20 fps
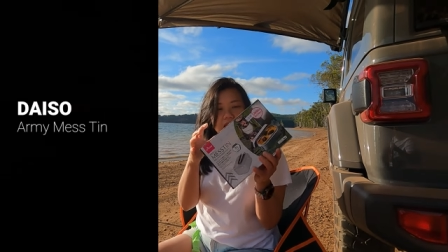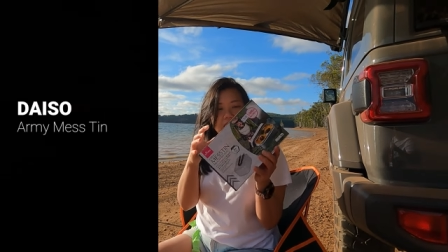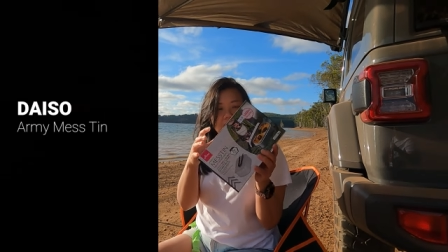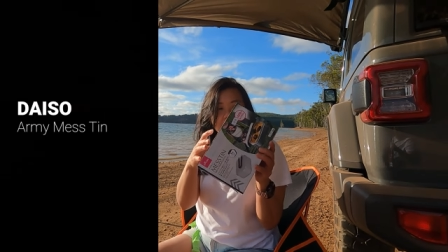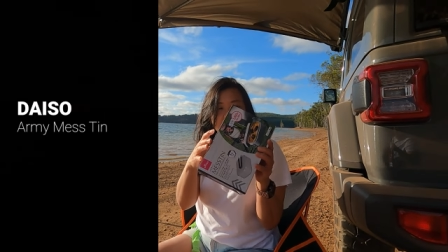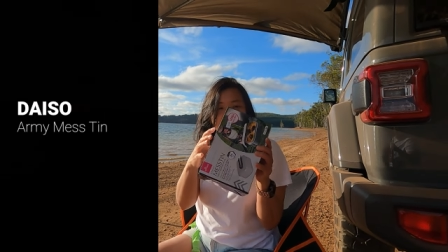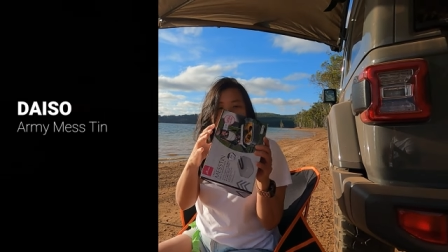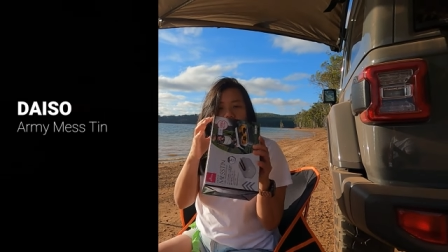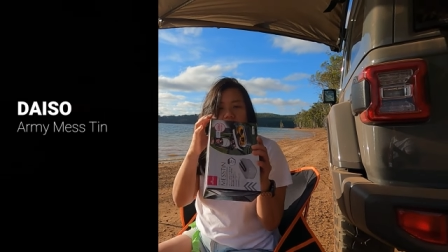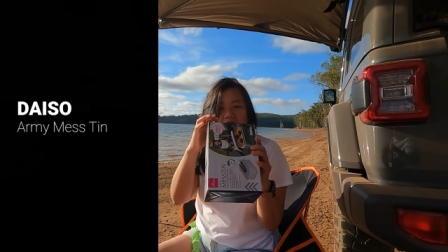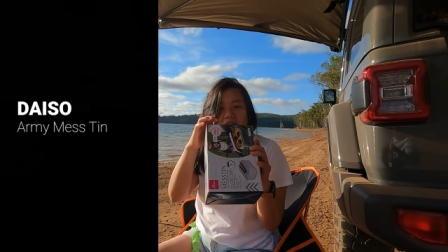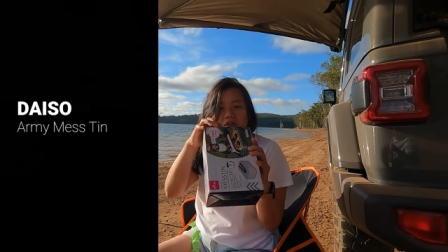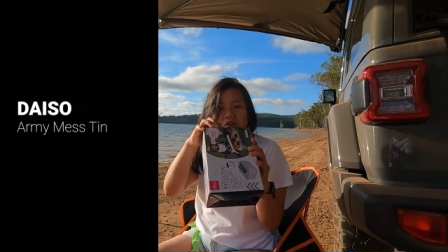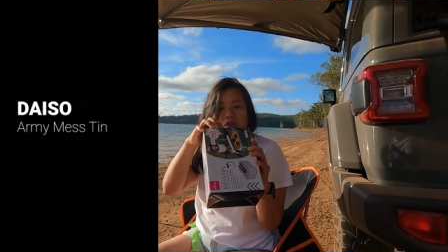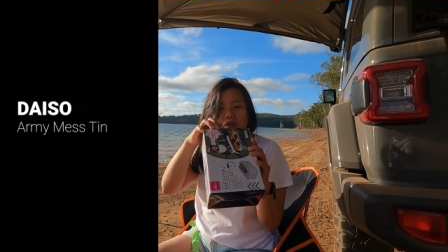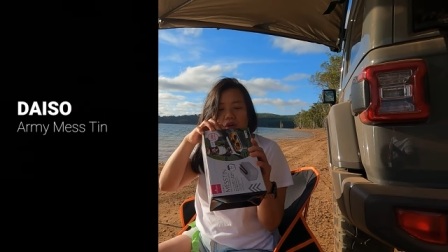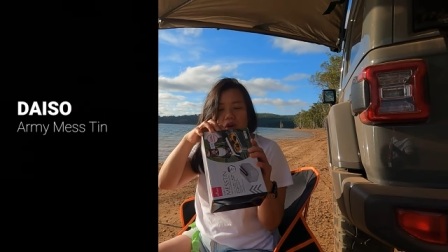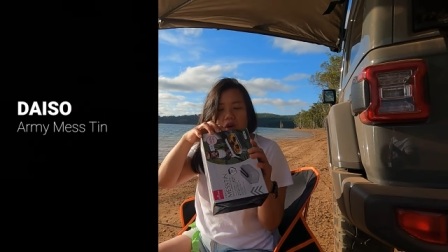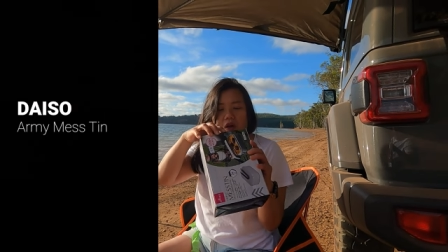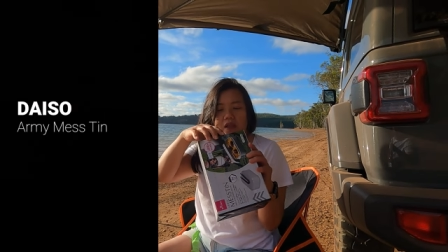teen. I think
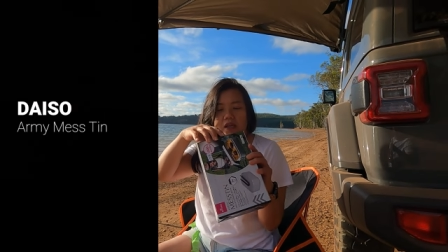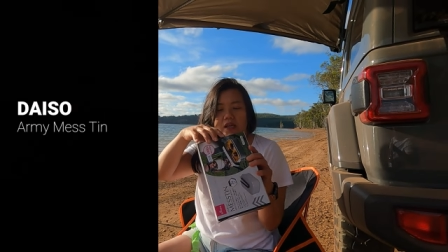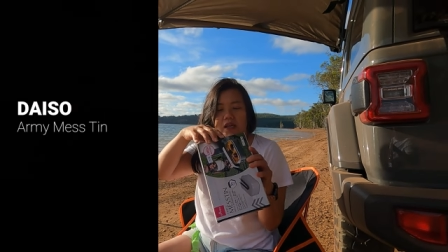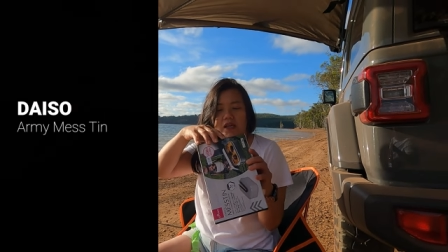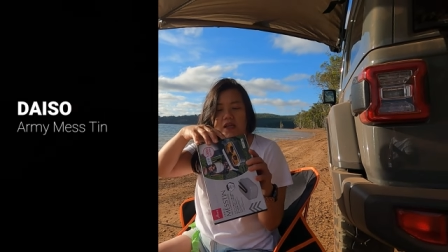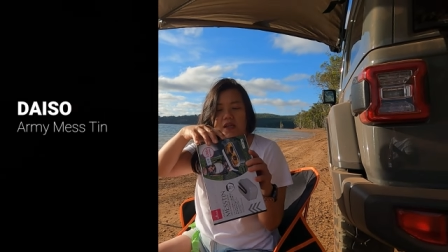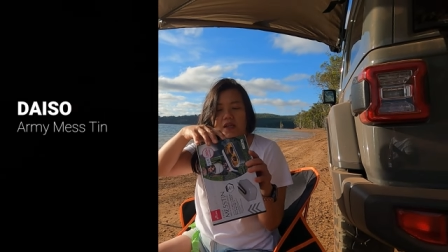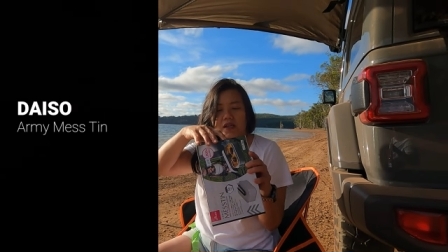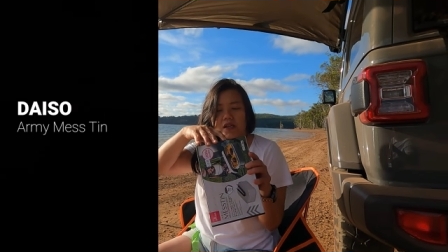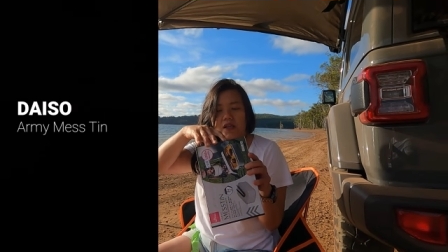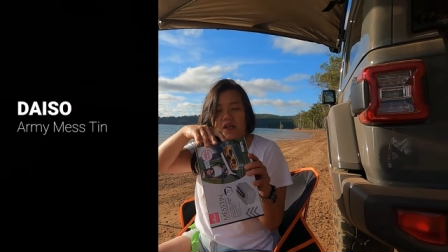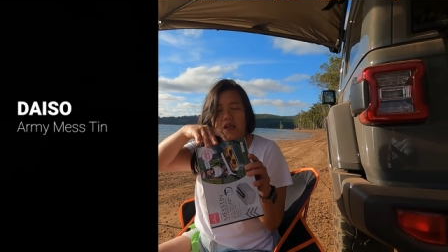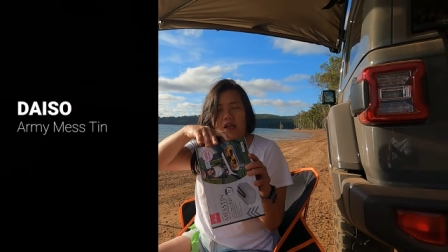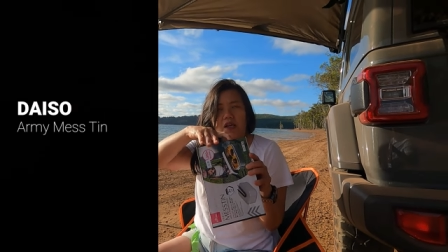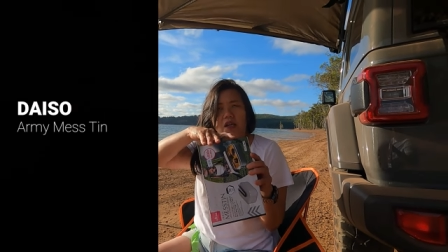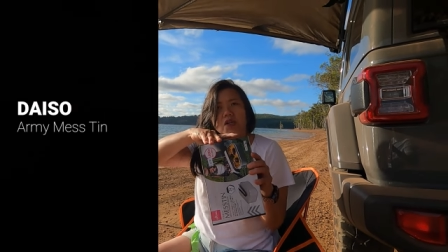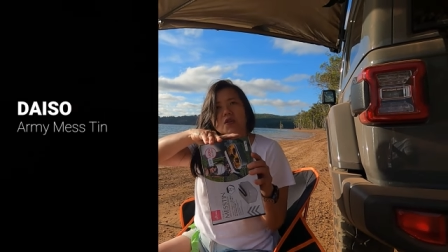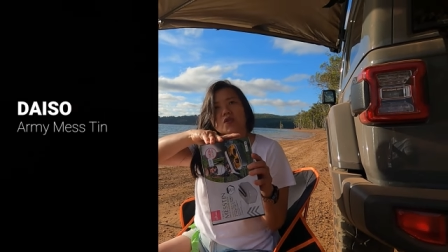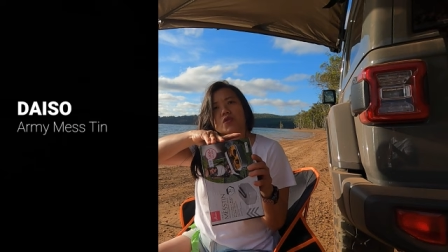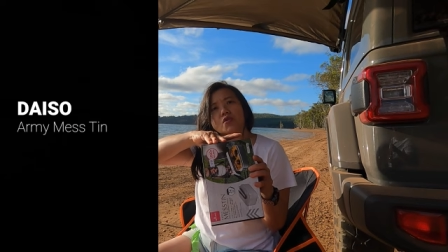you call it a
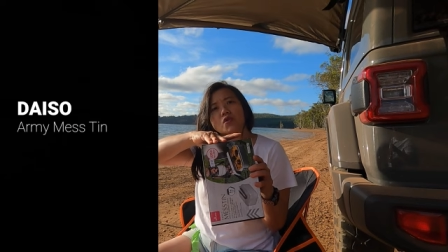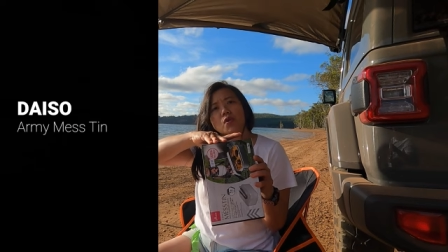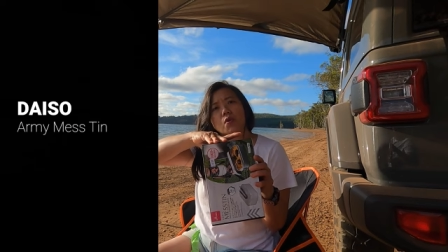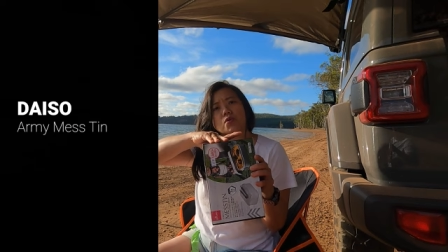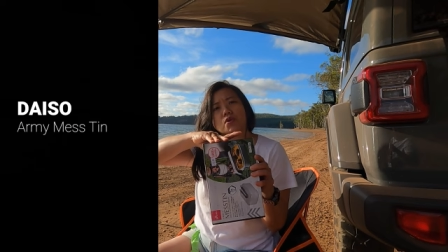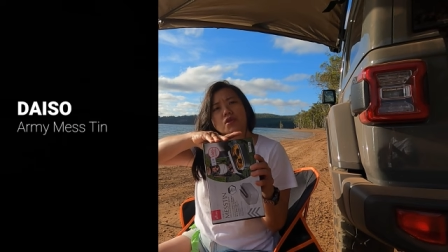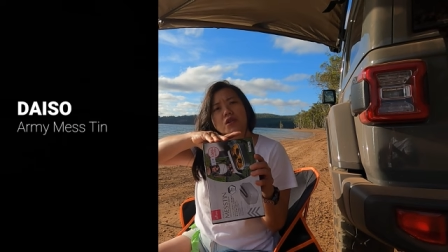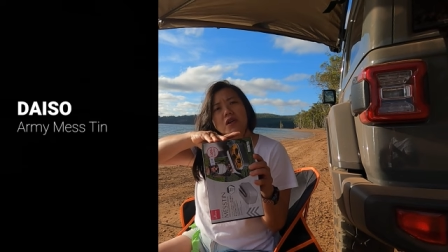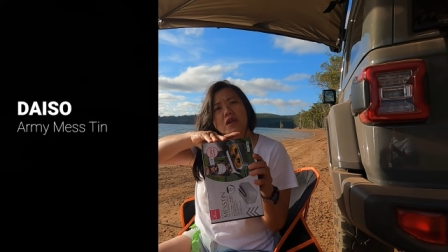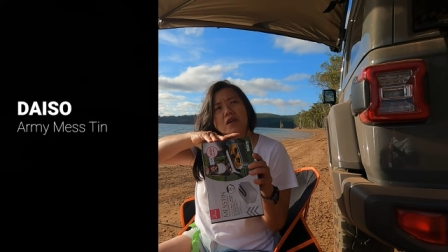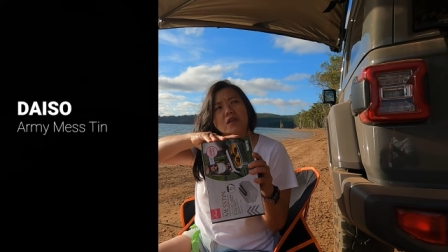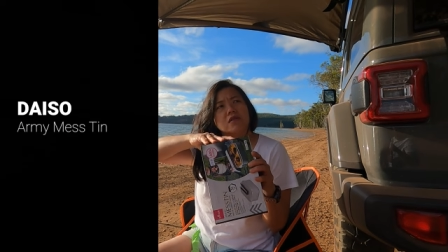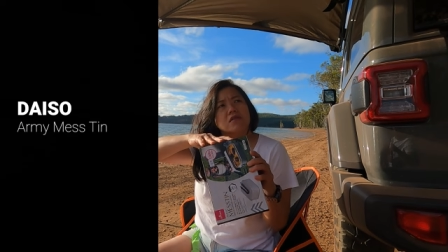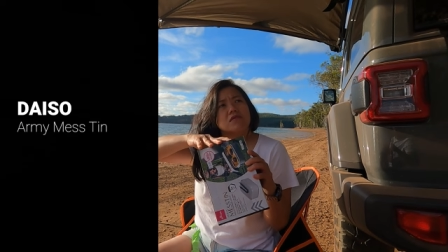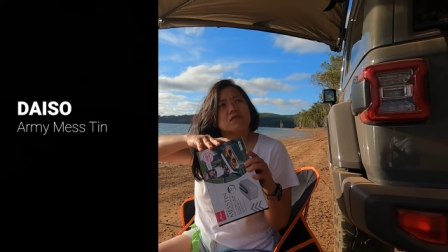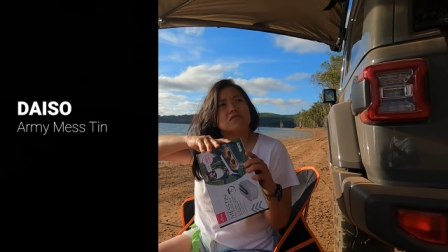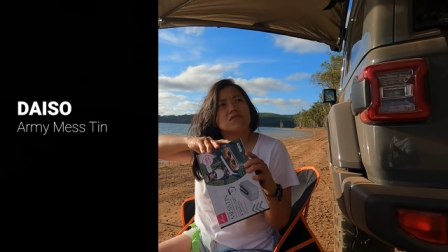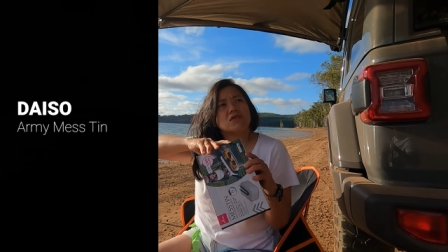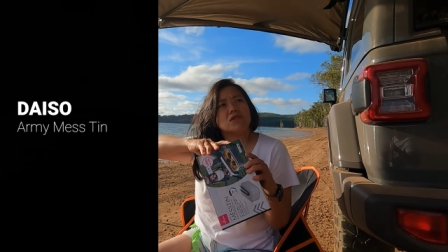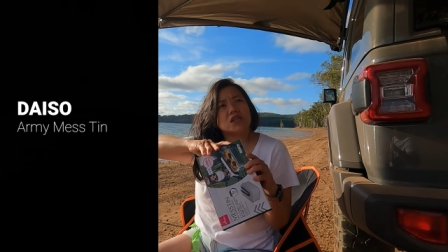soldier
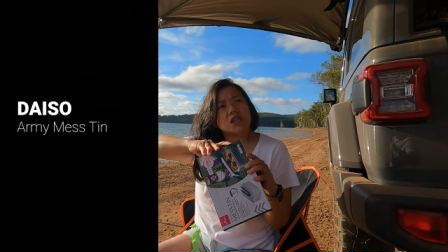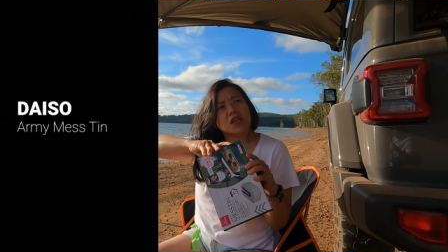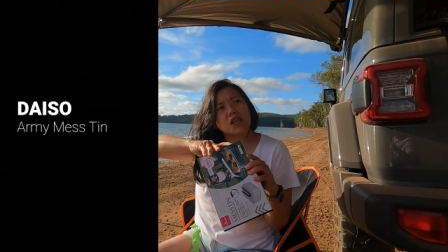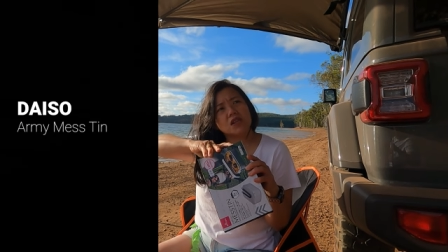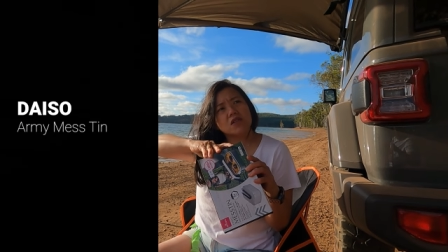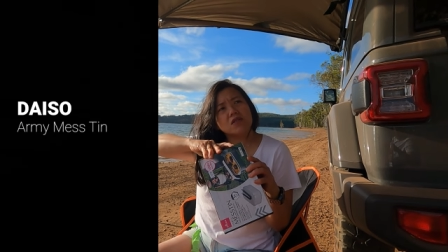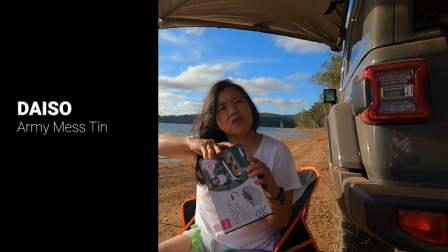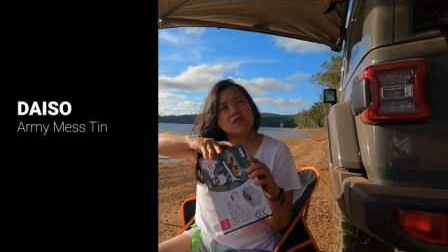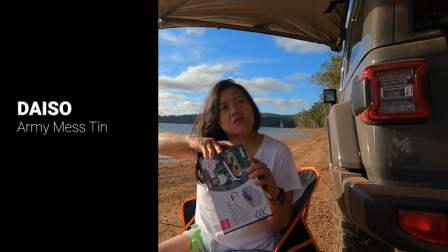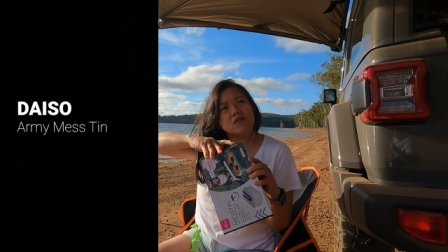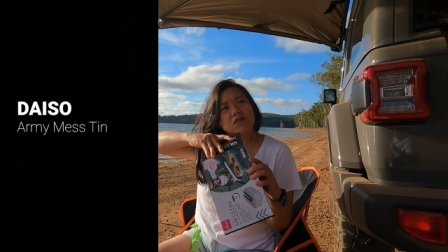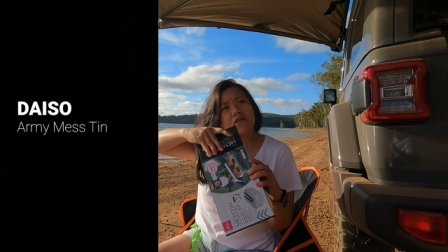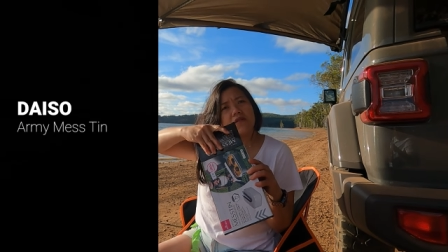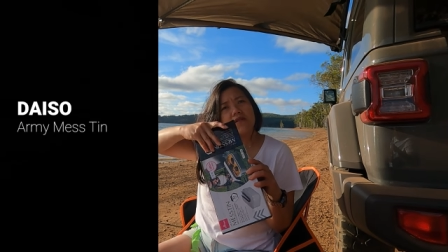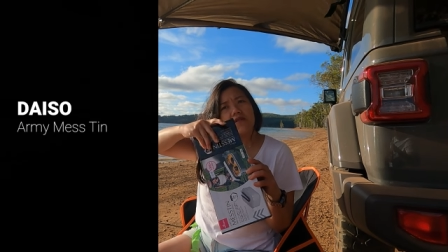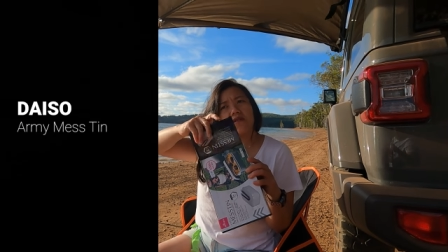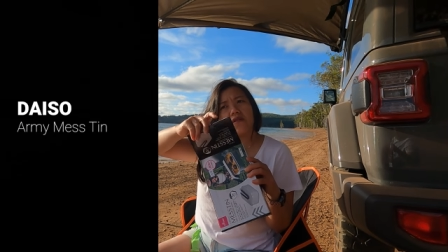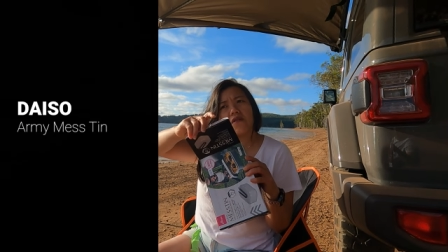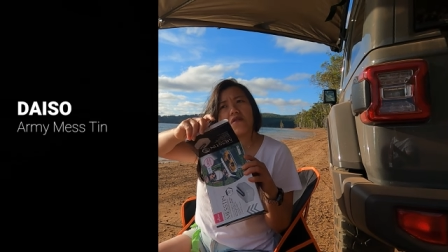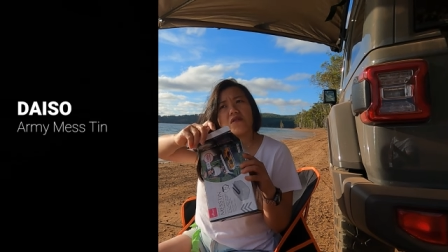teen
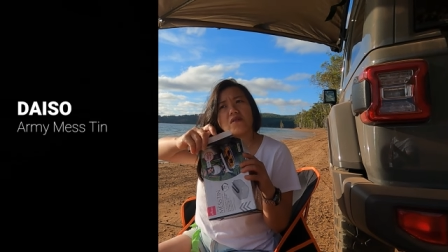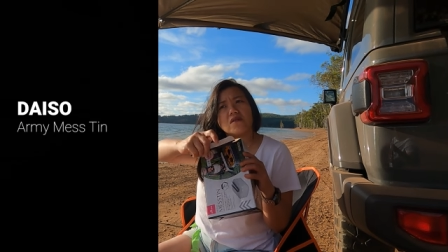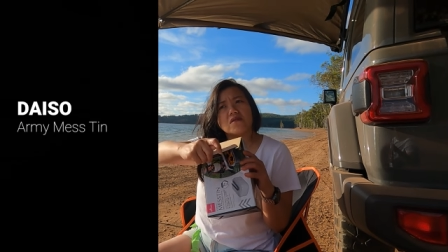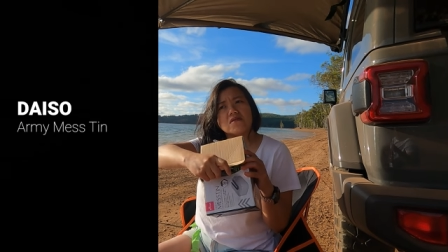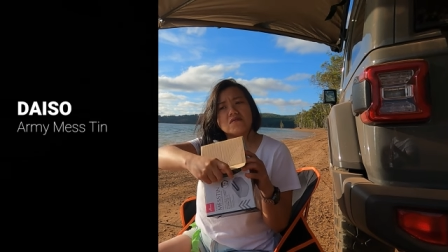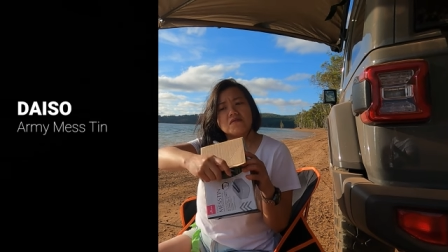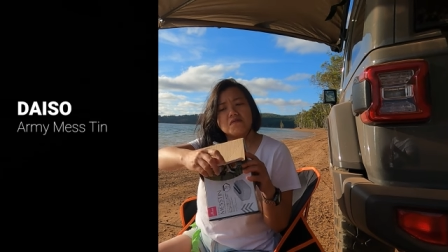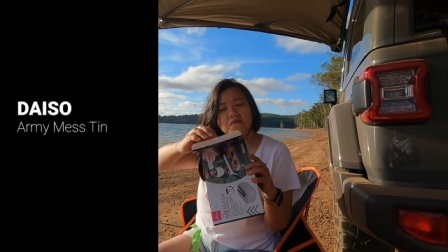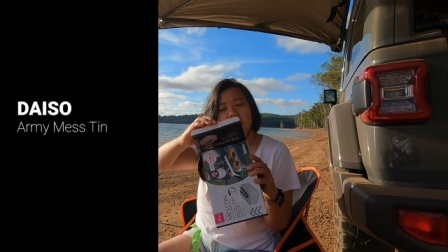uh,